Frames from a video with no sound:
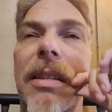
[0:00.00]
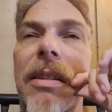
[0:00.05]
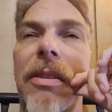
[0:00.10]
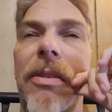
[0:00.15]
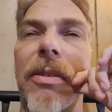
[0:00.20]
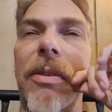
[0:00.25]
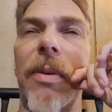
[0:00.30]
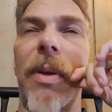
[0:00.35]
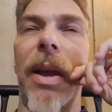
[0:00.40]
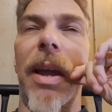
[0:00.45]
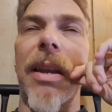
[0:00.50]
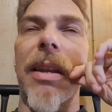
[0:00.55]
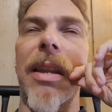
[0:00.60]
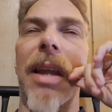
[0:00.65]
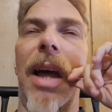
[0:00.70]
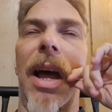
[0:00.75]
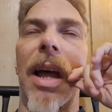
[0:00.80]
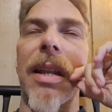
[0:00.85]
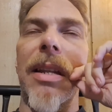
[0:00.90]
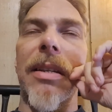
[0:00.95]
that they're doing a
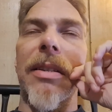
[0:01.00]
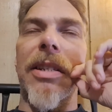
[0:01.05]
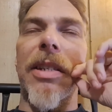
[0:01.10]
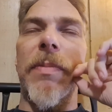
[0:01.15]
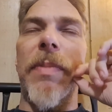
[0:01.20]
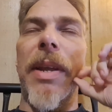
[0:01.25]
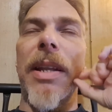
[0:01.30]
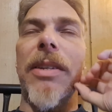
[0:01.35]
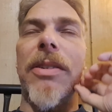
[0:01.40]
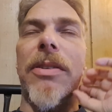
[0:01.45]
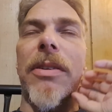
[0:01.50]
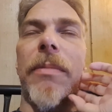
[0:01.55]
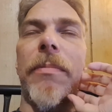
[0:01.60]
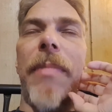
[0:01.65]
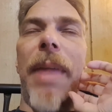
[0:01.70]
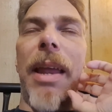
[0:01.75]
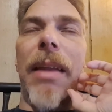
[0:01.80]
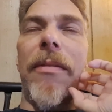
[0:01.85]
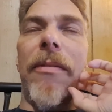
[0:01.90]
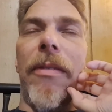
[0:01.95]
non-speedster
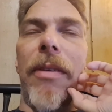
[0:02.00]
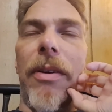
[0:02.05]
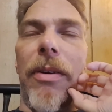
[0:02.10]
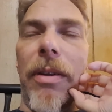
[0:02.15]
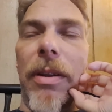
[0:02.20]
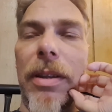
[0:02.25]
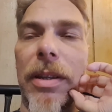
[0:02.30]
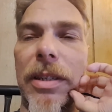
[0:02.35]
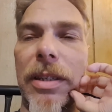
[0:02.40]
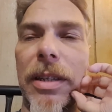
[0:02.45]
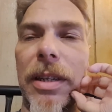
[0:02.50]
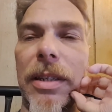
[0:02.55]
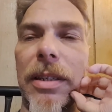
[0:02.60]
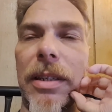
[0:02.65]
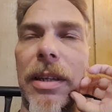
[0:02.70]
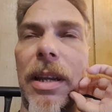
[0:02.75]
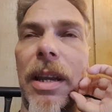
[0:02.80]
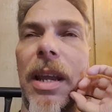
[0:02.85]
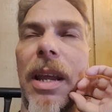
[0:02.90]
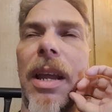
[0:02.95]
main villain this
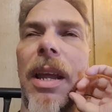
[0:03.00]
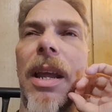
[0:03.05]
season.